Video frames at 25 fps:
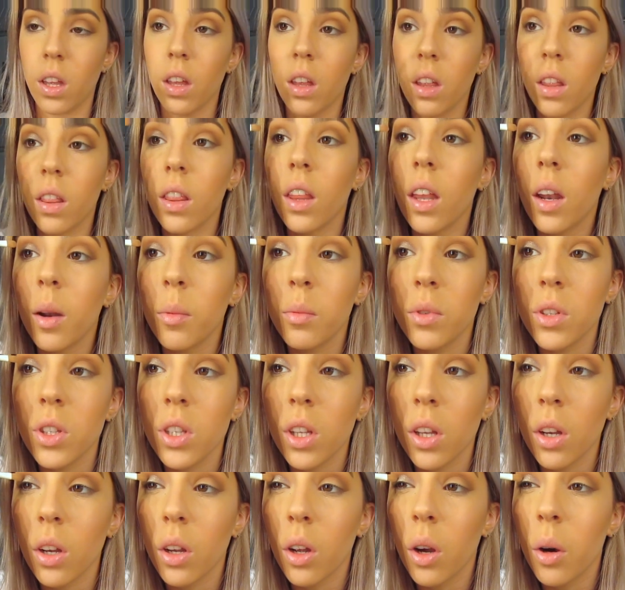And then I'm
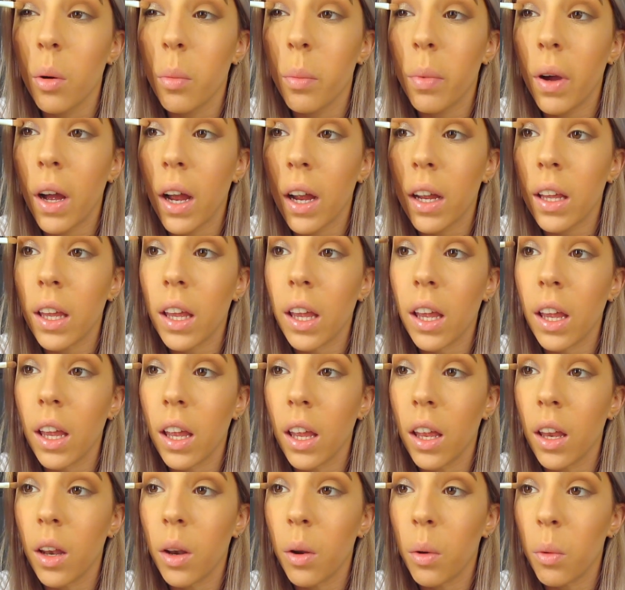just going to go back
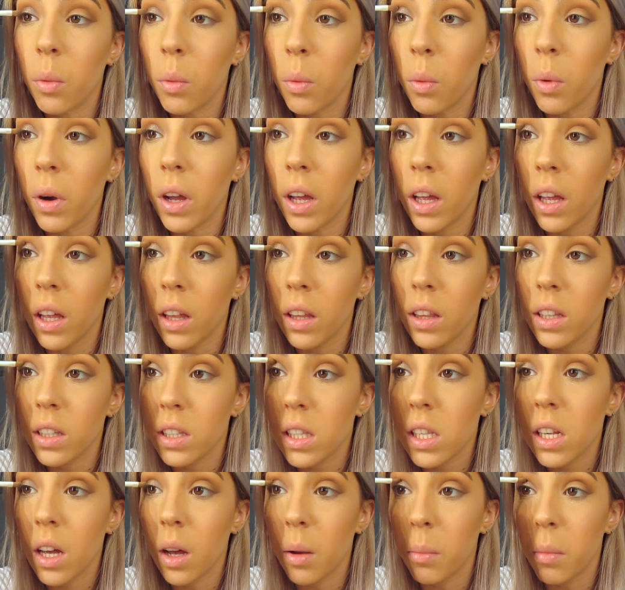in with
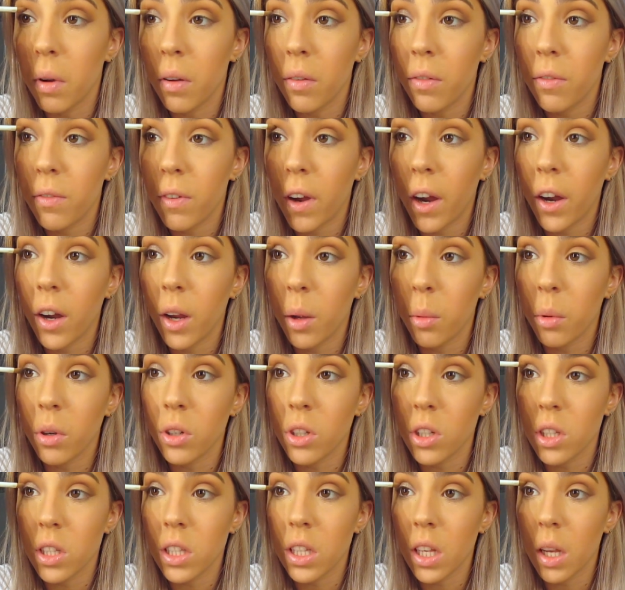some Fairy,
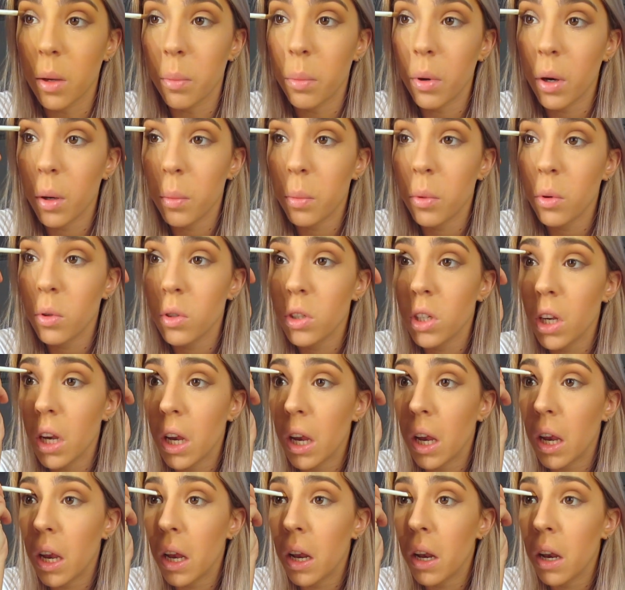which is the purple
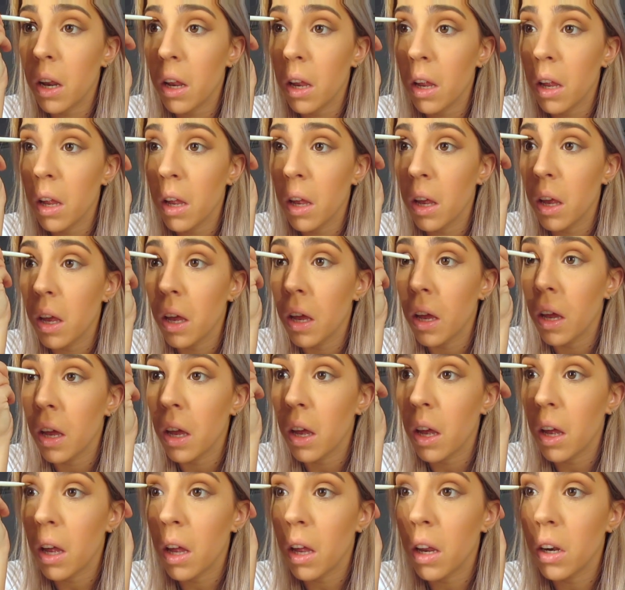shade,
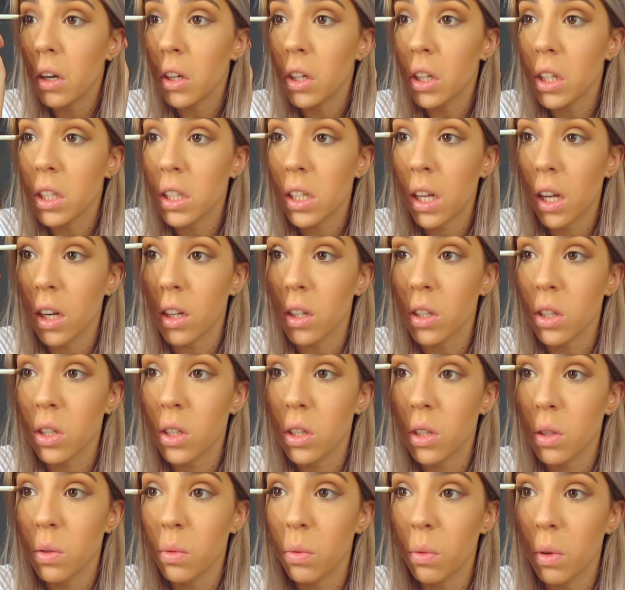and just kind of
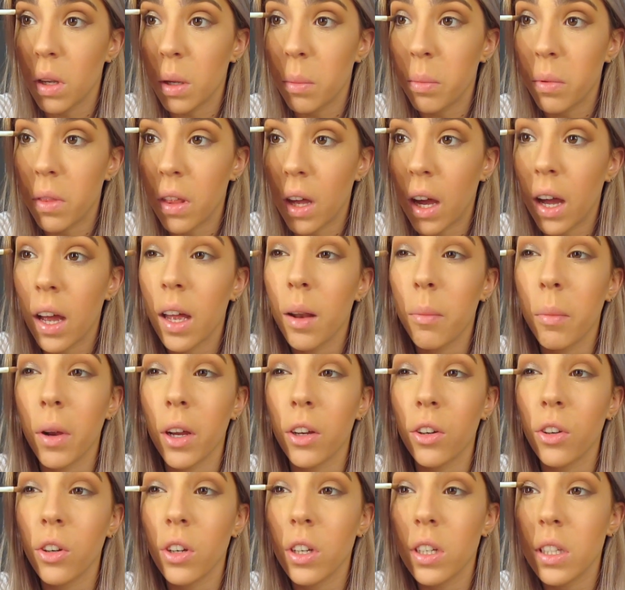sweep that in
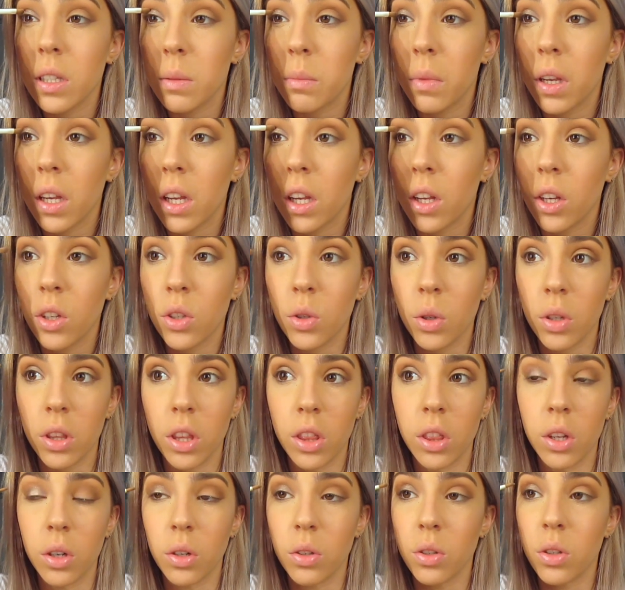my crease, making sure
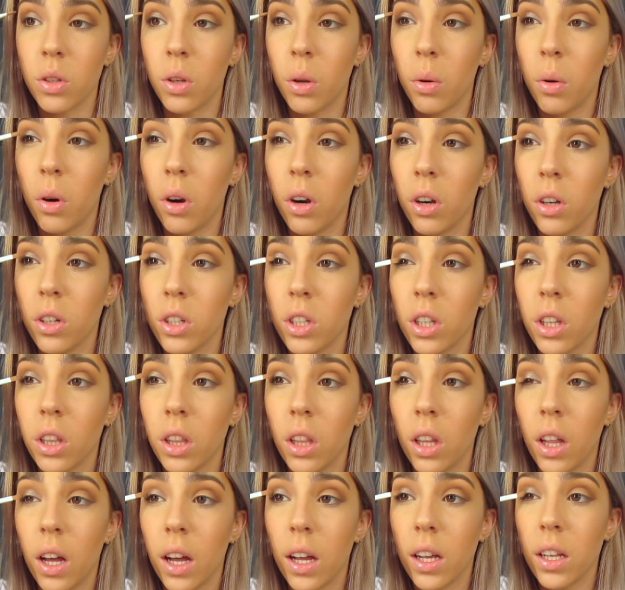that there's no harsh
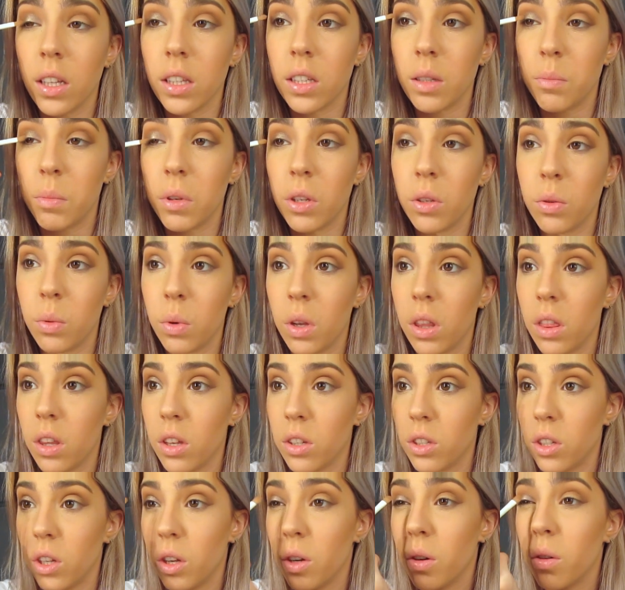lines between
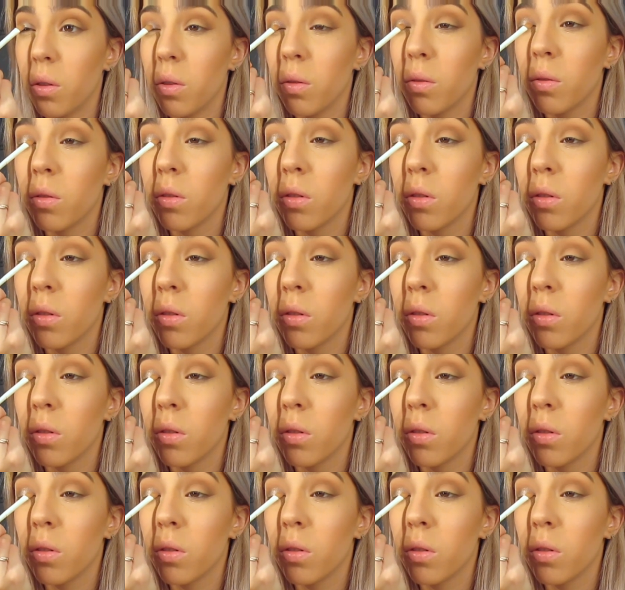the two.